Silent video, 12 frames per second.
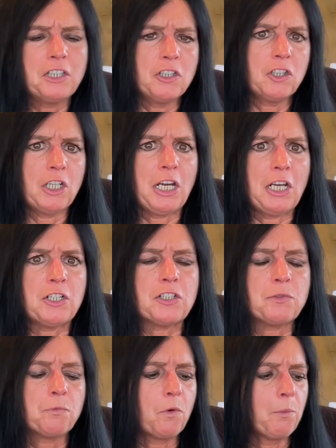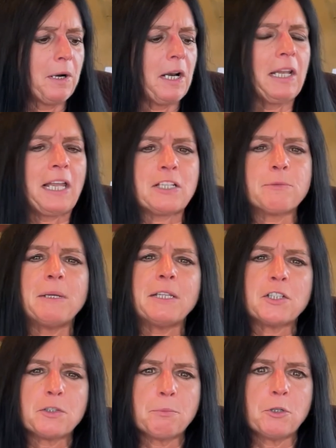changed from when I last made
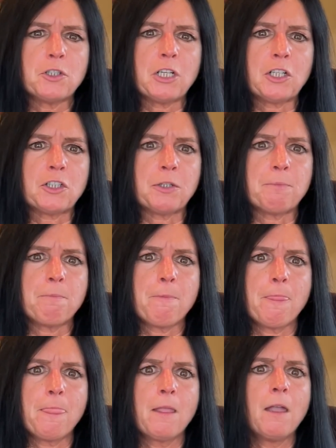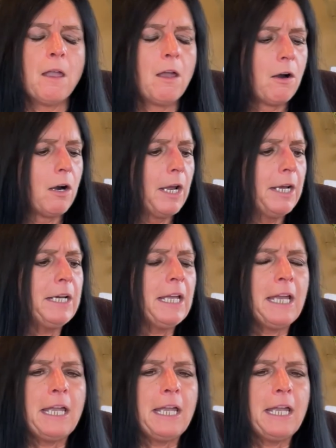this projection, right?